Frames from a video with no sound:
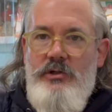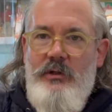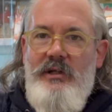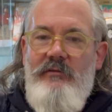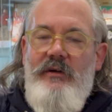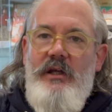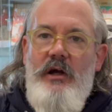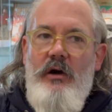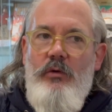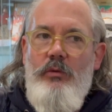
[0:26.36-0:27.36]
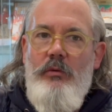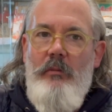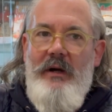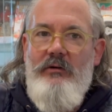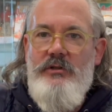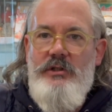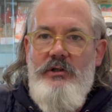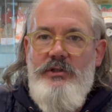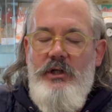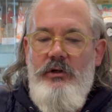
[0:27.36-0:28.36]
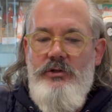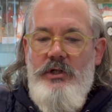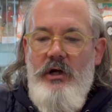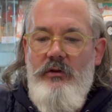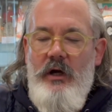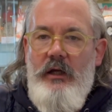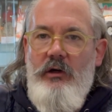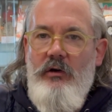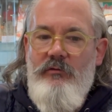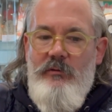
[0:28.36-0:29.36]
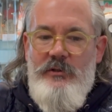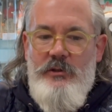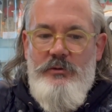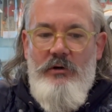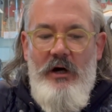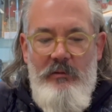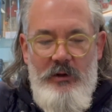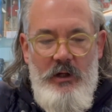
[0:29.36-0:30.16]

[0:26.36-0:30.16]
I did a video about a Starsky Hutch car that I got from a subscriber,